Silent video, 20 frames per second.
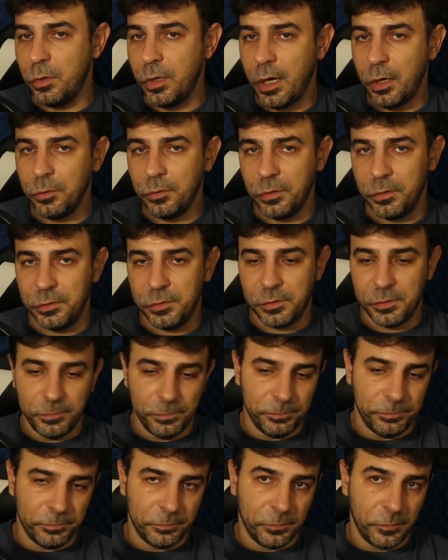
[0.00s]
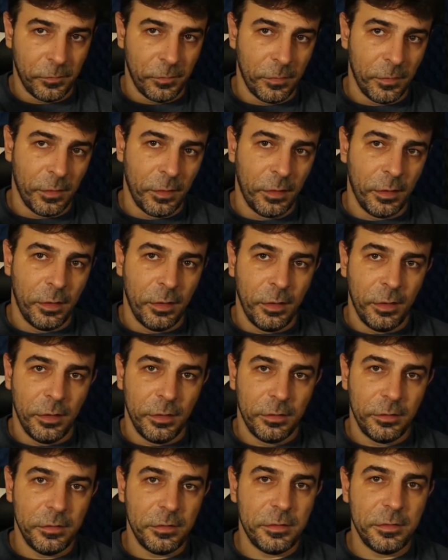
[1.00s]
routers.
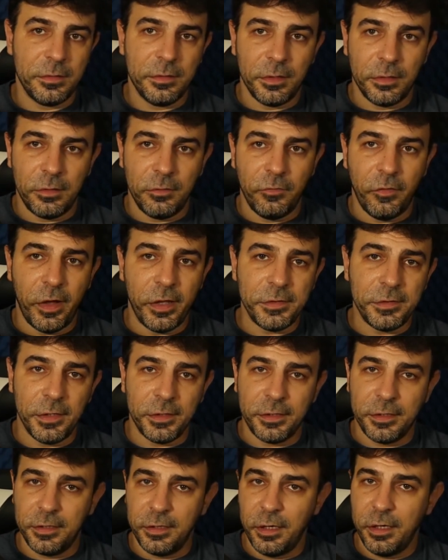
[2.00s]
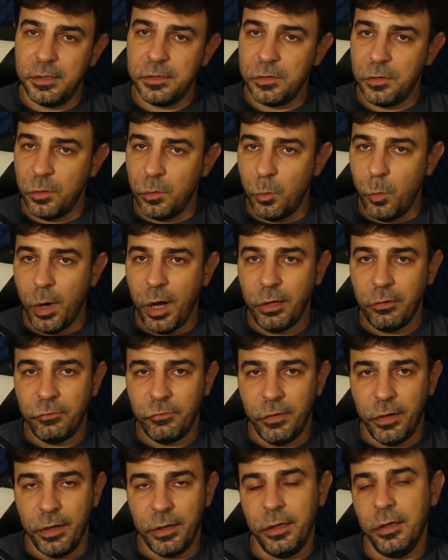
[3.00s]
This is the device that creates your
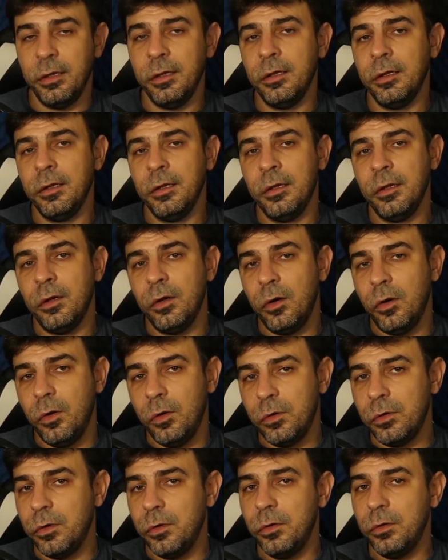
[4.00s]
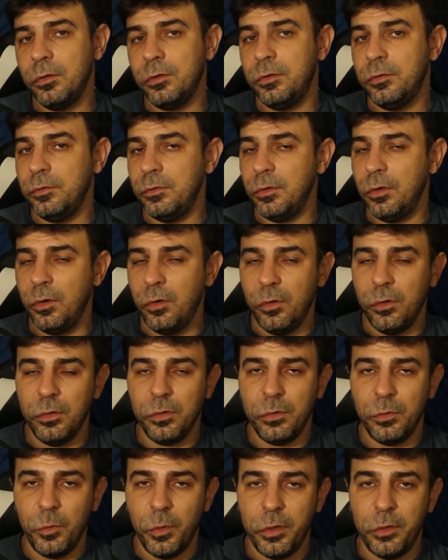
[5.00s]
Wi-Fi, or
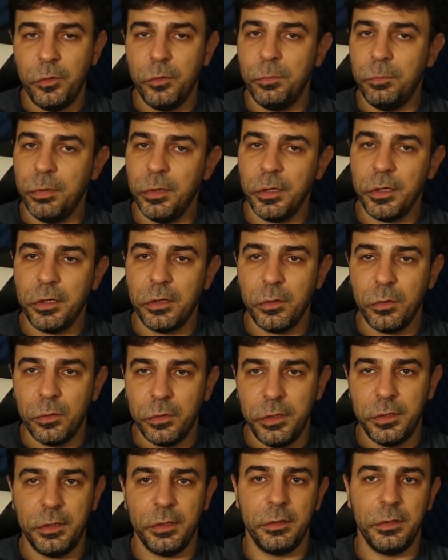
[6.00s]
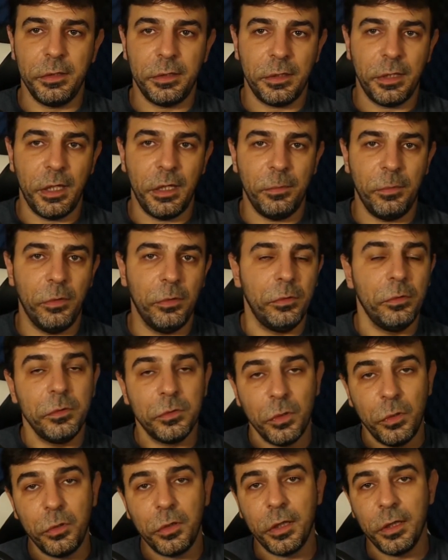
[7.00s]
where you plug in your Ethernet cable
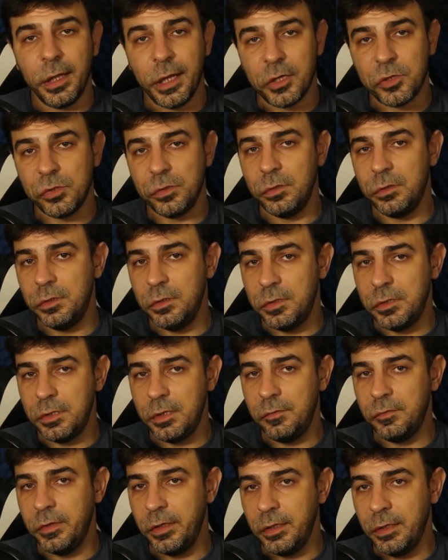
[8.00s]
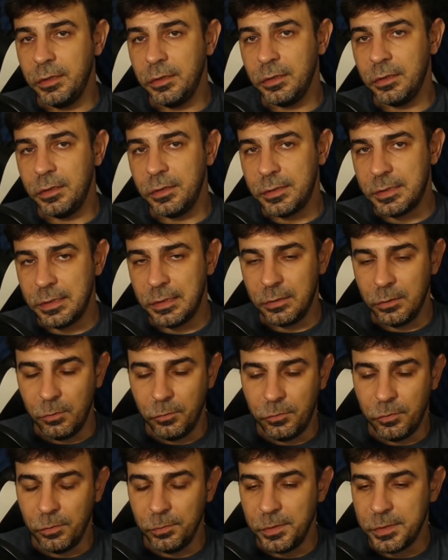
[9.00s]
so you can actually receive the internet signal
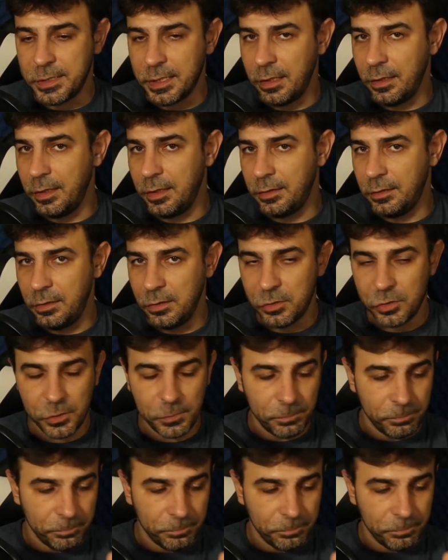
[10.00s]
from the satellite dish.